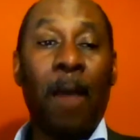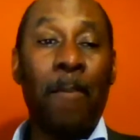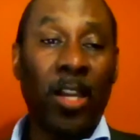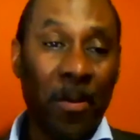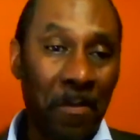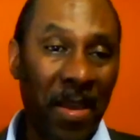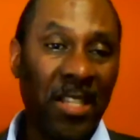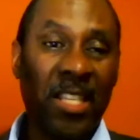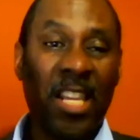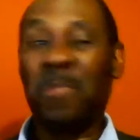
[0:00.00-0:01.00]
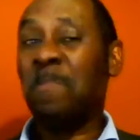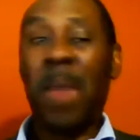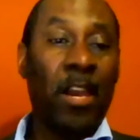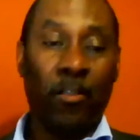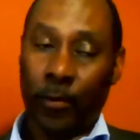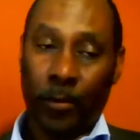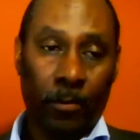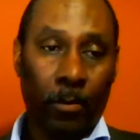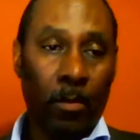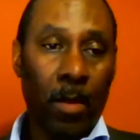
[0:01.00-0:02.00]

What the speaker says: about the business matters,